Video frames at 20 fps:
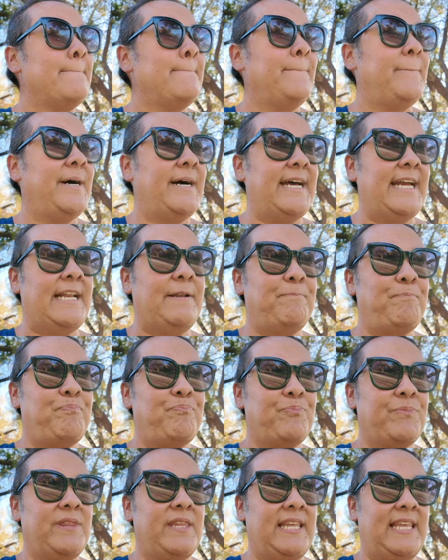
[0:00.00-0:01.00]
But
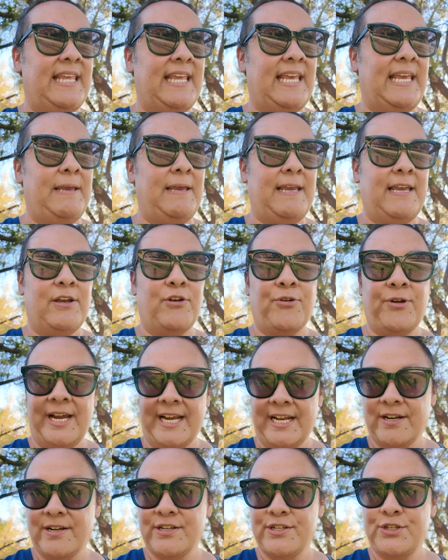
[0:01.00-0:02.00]
the
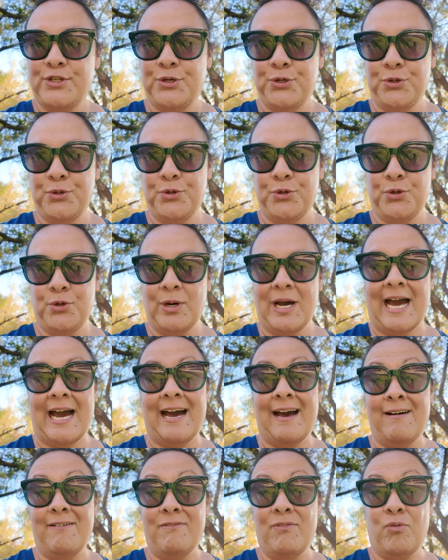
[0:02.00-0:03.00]
creators who
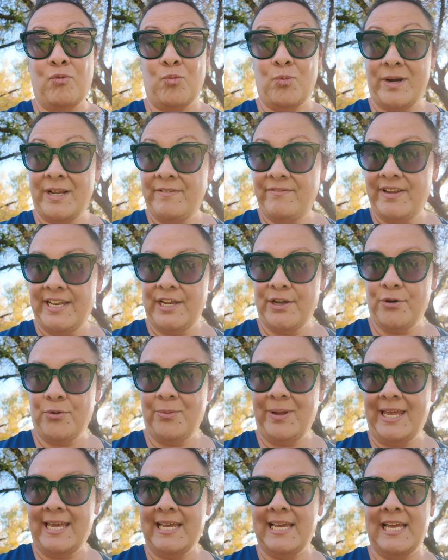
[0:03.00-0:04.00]
have 1 video a
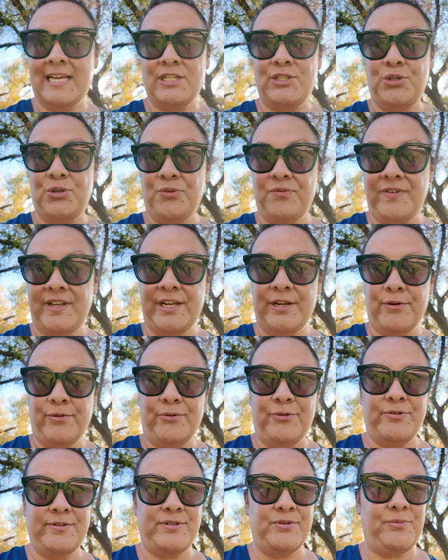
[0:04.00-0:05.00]
week, 2
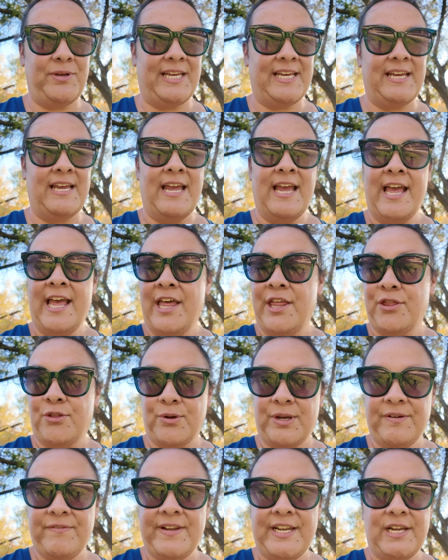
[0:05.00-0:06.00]
videos a week,
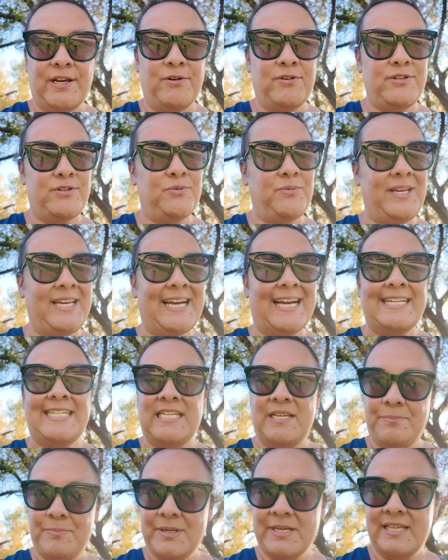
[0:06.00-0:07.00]
3 videos a week, I
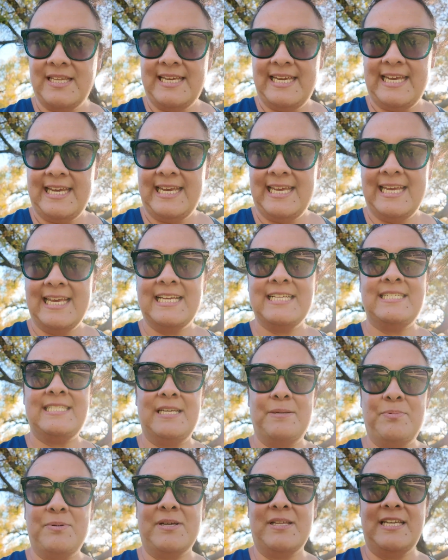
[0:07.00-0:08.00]
typically
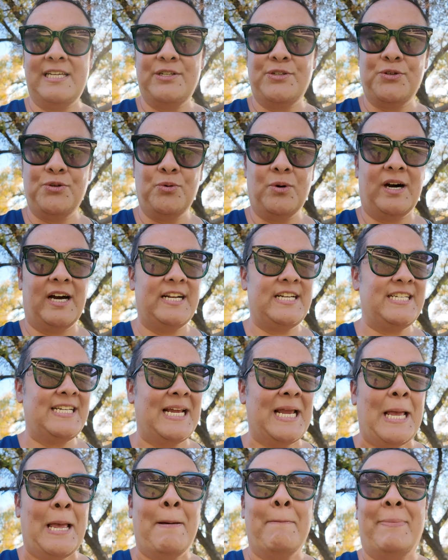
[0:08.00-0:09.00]
do watch.
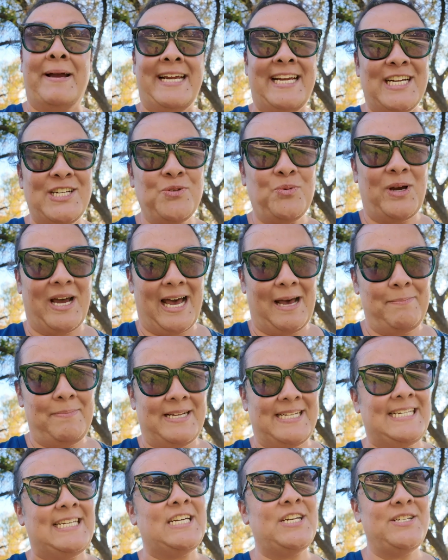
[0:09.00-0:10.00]
But here's what
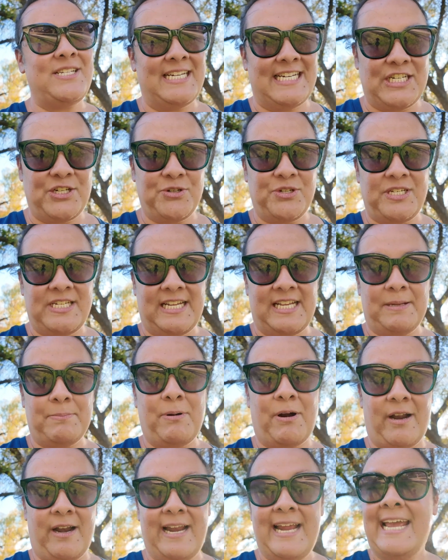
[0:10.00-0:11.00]
happens. Here's the interesting
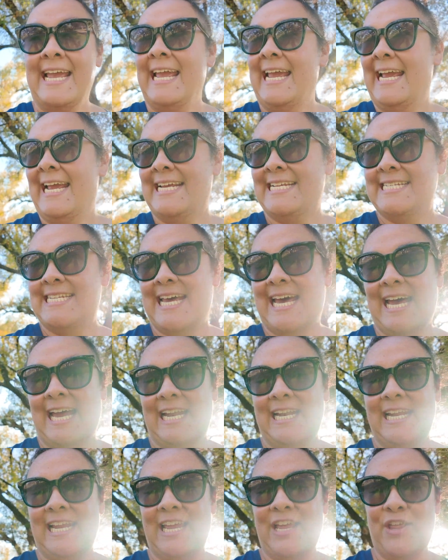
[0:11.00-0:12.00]
part, is
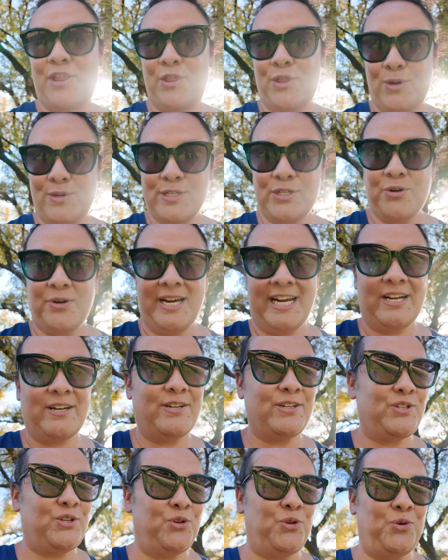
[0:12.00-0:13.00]
that those
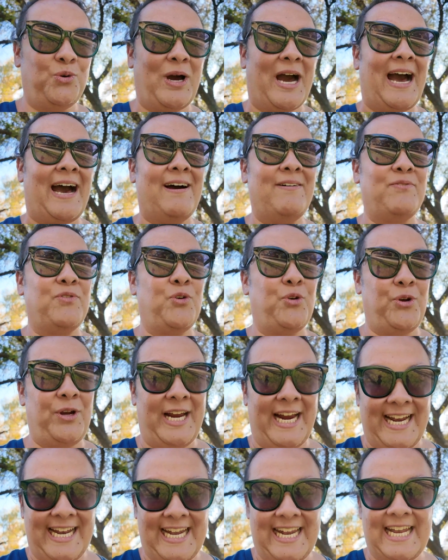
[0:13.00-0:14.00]
creators who have
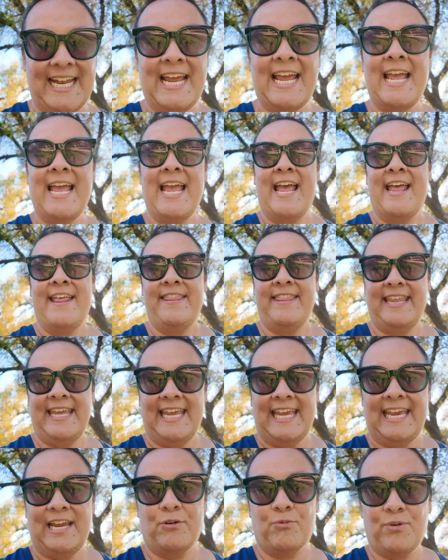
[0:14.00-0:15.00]
created
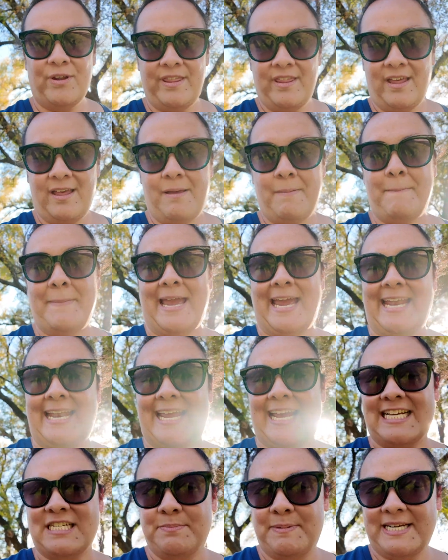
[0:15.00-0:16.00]
the rhythm and
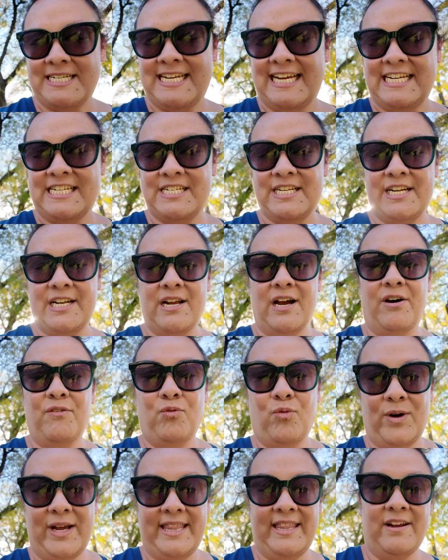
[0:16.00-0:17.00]
expectation of
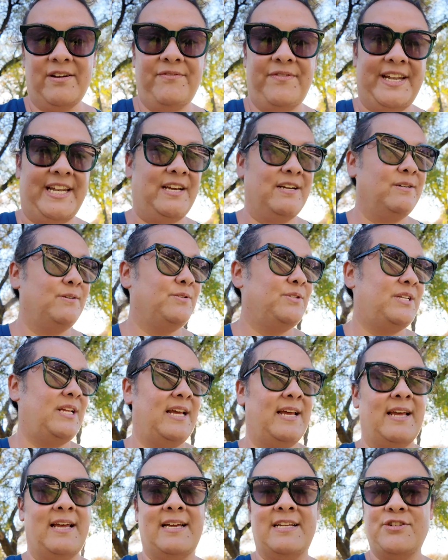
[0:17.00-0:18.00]
when their videos
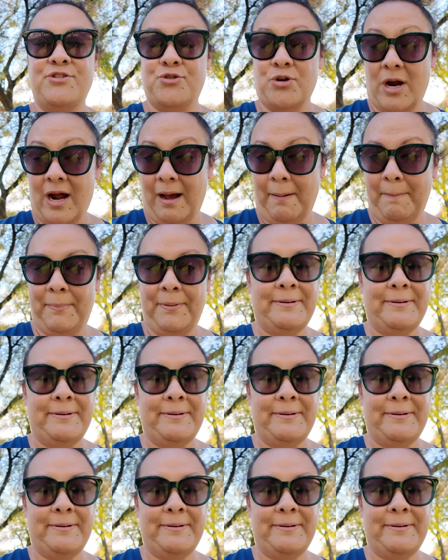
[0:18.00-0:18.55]
drop,